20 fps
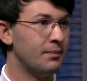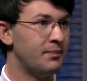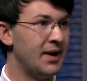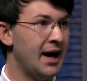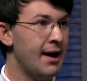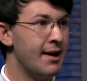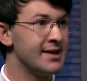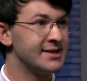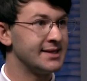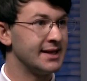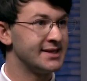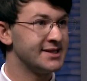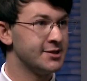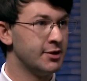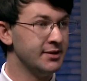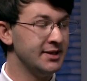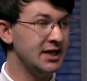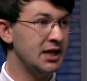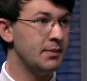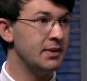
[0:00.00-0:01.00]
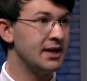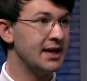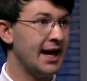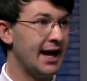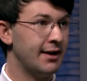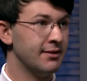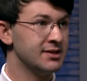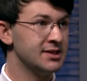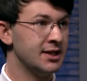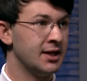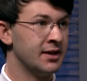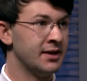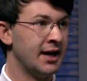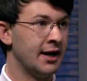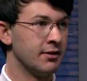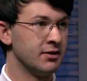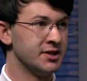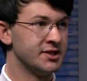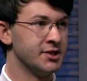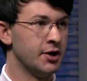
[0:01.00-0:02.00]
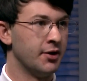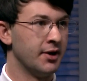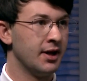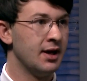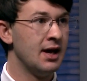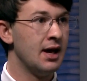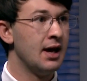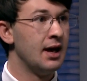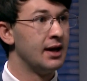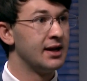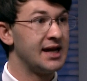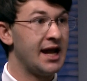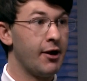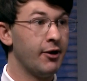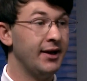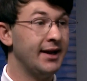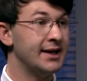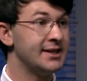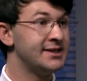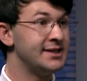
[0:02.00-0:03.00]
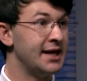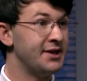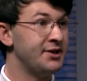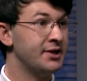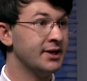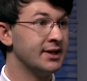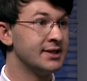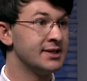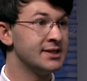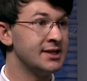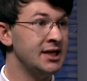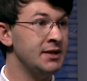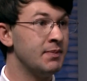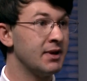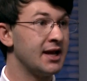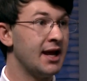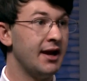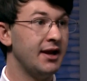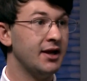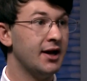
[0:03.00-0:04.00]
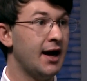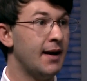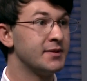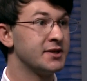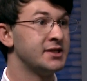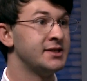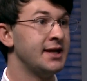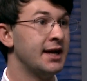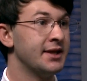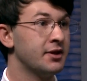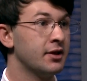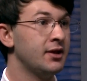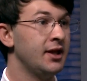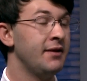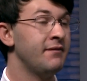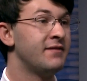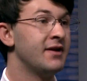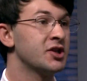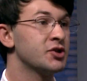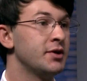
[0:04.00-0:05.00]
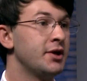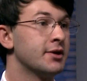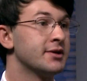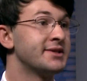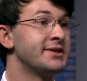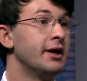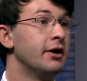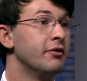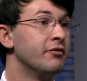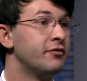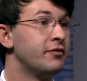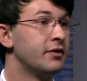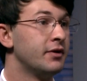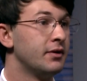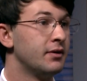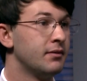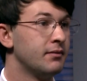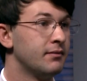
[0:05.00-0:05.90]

of ballots that still need to be counted in Arizona. Carrie Lake has yet to concede, but Katie Hobbs has yet to claim victory herself.